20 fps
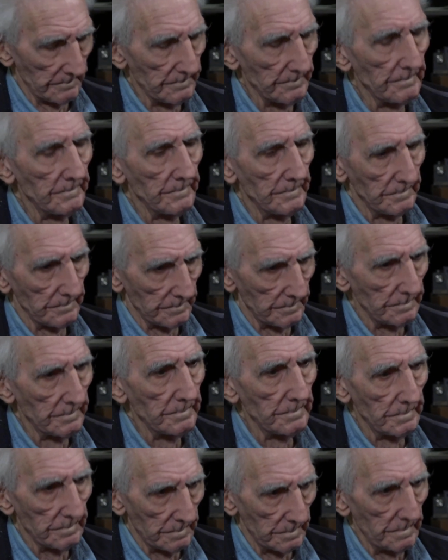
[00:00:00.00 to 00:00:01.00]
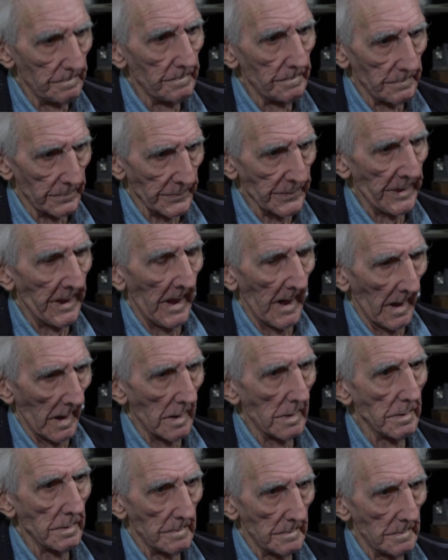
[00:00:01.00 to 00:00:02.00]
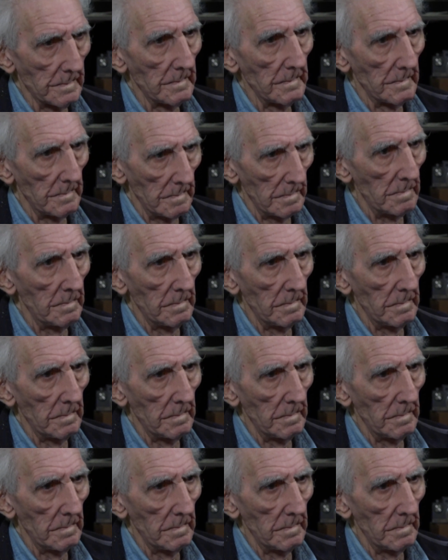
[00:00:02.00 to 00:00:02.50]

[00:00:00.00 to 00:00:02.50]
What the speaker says: share a few stories, share some music,